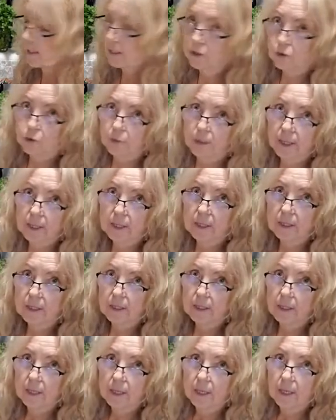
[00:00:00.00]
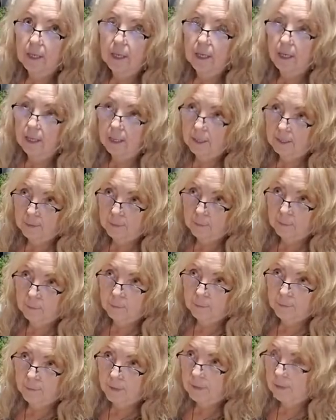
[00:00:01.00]
the shreds.
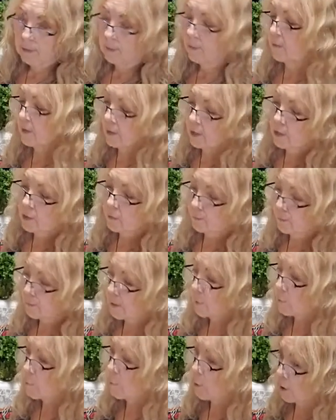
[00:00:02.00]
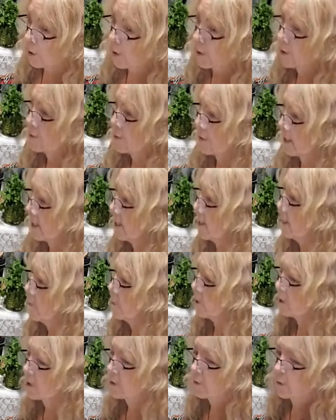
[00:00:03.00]
That, you know, it works, right? It
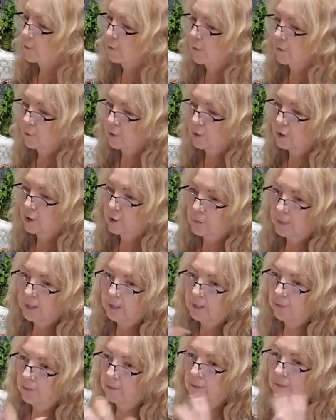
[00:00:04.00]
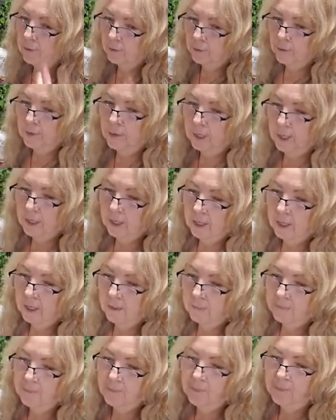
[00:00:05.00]
works for what we're doing for the
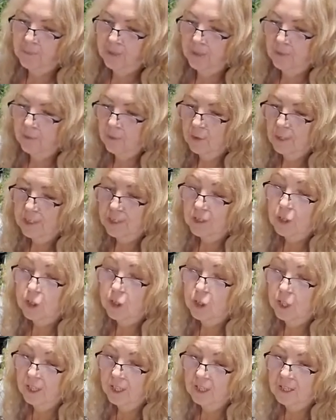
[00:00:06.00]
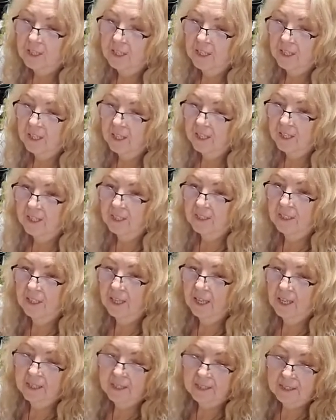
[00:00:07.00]
for it to look and
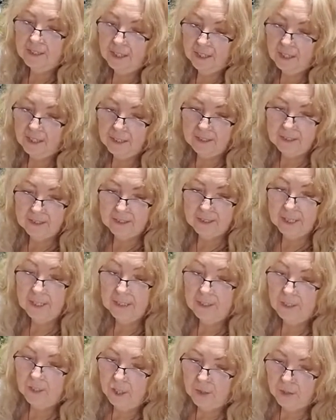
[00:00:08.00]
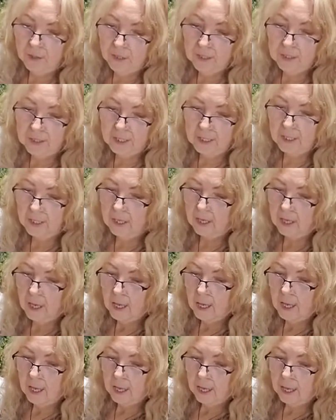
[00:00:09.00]
taste authentic.
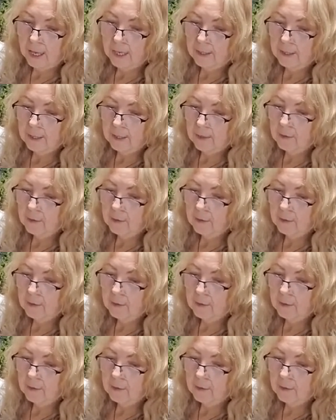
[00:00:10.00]
And the